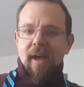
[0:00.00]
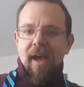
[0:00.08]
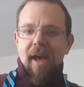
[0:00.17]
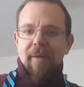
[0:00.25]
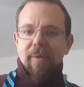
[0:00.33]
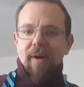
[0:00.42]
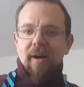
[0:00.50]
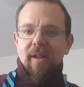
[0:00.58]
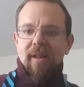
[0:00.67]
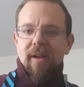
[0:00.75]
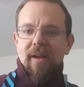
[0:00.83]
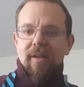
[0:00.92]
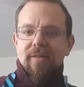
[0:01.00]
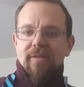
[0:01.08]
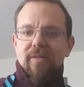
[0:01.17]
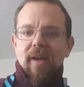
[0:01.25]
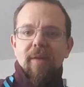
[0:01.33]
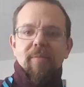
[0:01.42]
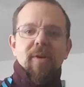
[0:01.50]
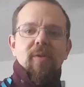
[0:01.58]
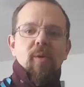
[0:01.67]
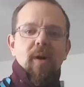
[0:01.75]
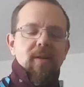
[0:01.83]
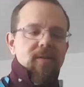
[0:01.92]
Happy Holidays, Happy
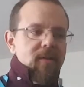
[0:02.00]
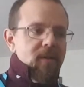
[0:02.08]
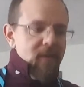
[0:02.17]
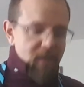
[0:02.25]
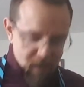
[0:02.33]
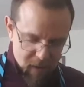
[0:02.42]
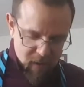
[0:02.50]
Kwanzaa,